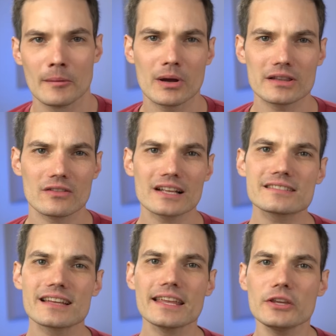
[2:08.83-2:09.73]
But let's
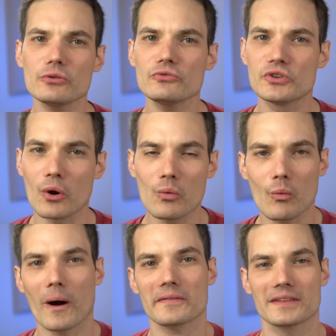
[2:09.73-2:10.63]
say you don't
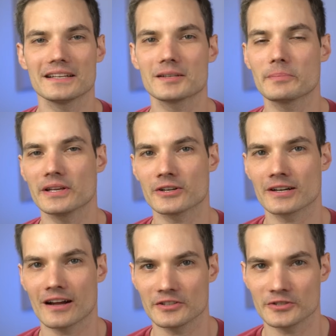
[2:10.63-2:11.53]
want these
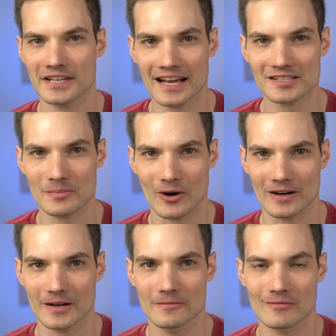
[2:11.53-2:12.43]
appearing on your
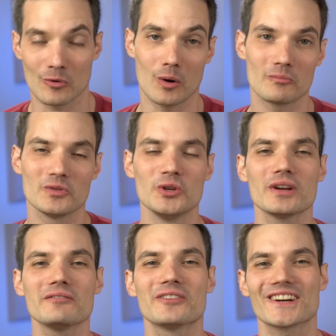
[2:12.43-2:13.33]
taskbar. Well, you
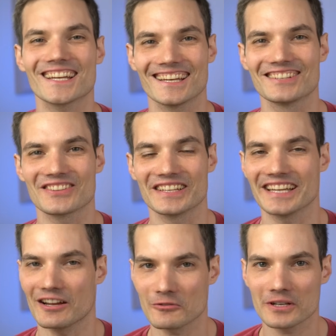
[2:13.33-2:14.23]
can very easily
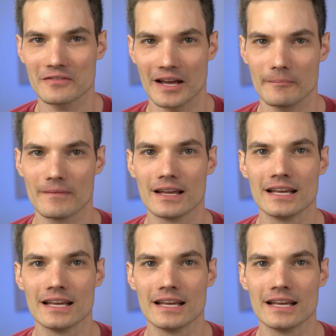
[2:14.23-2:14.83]
get rid of them.